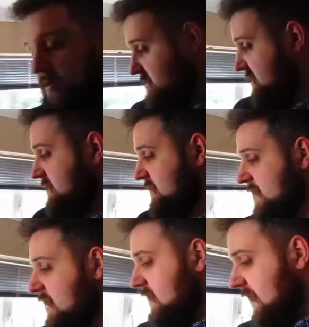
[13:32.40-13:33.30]
protein.
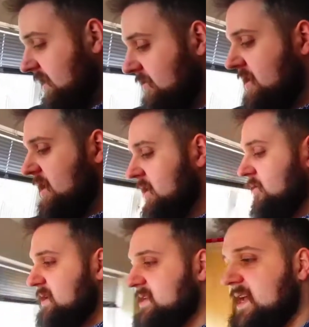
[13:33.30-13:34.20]
And I thought, oh,
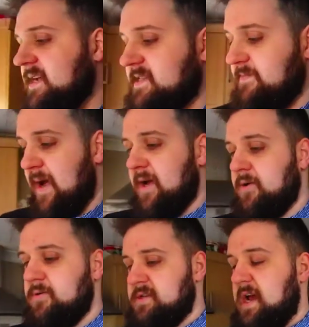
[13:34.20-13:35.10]
Louise likes the
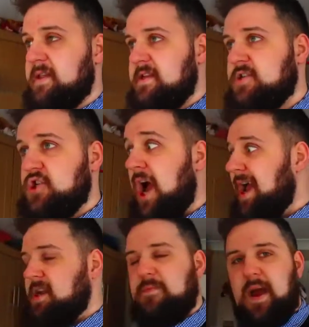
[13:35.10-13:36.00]
mangoes. And this
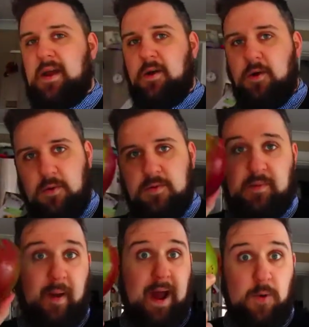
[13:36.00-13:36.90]
giant mango was
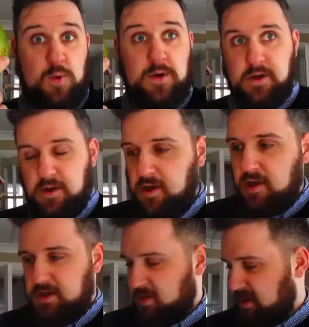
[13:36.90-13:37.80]
a pound.
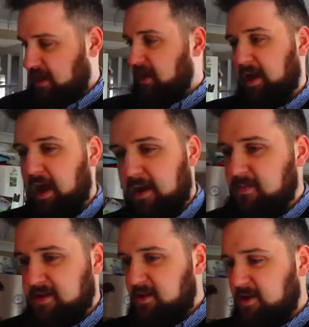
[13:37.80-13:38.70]
So I was like, I'll get that.
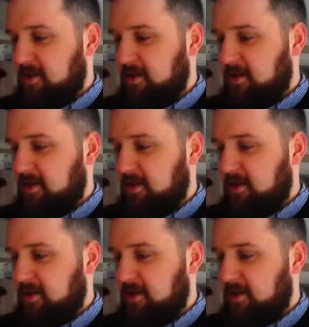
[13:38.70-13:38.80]
It's, look,